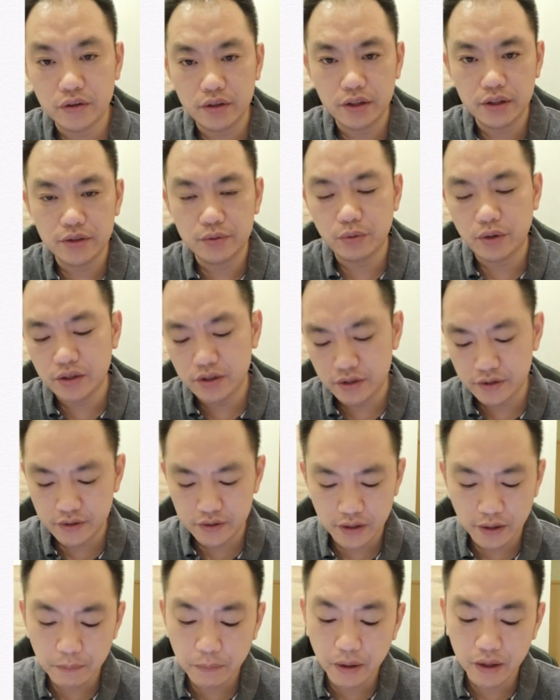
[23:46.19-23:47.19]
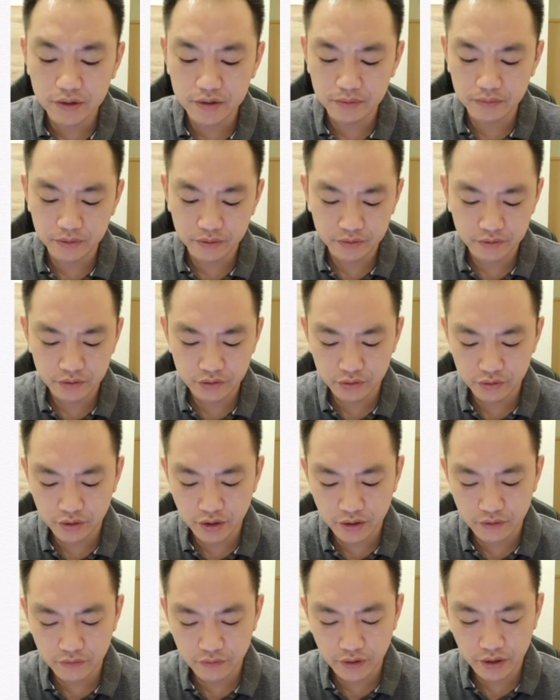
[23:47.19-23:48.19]
This one is not possible to
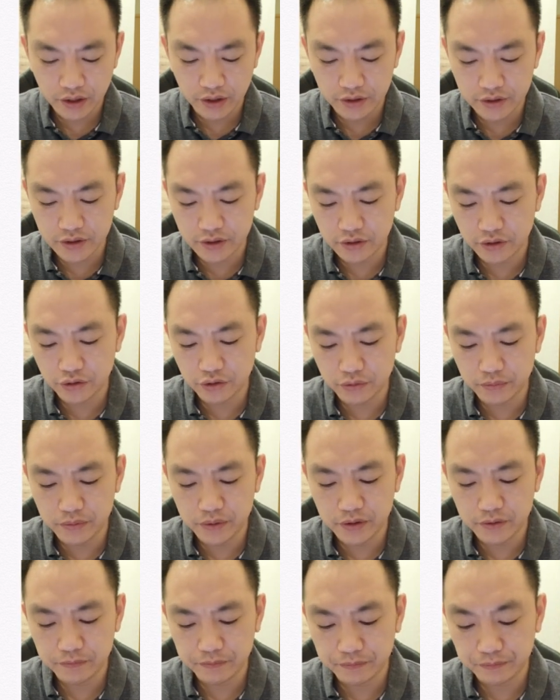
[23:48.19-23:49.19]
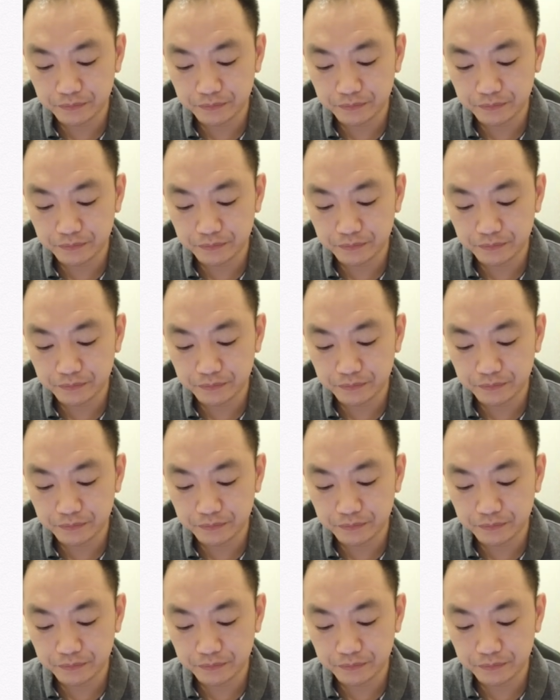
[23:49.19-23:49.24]
have 8 cubes.